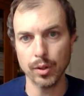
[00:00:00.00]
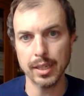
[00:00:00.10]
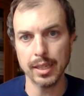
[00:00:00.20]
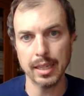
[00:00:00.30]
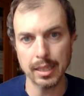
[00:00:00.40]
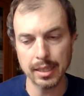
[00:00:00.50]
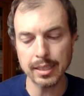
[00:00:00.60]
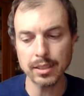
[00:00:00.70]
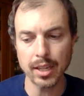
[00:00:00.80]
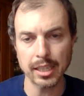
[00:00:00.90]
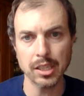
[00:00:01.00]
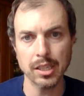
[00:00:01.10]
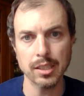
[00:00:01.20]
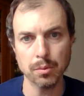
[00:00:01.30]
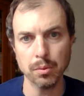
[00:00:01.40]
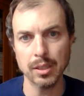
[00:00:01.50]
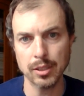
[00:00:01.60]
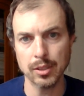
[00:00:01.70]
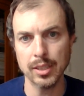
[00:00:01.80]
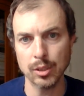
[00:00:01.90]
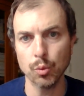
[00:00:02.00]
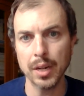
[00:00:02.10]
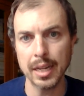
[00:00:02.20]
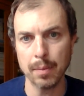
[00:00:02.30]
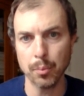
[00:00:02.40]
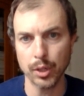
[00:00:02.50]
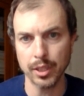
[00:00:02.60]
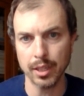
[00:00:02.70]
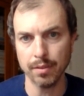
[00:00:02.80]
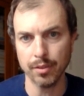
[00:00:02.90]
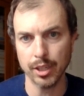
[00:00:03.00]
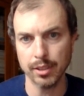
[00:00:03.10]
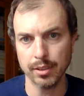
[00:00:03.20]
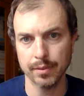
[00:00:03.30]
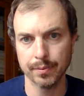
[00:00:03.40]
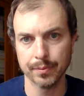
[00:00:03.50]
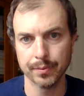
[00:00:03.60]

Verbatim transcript: So it, it, this connection is, is, is really important for us.